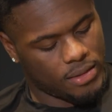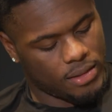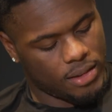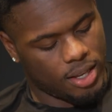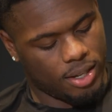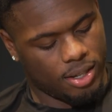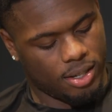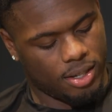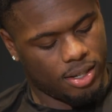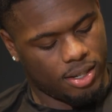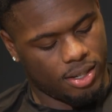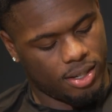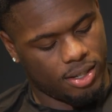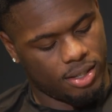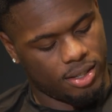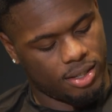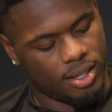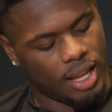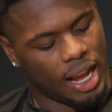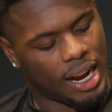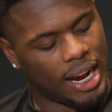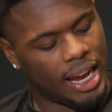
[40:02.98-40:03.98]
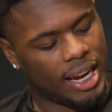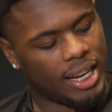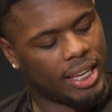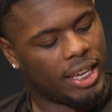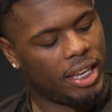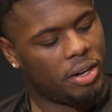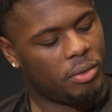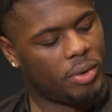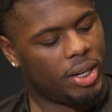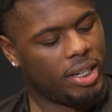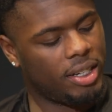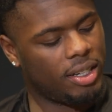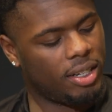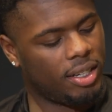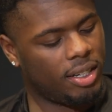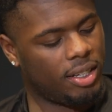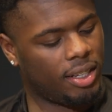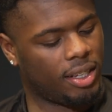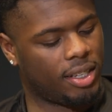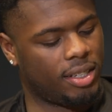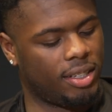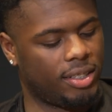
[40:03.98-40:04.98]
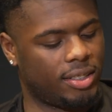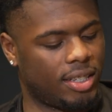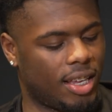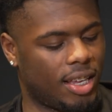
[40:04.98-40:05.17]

I got to get it redone because,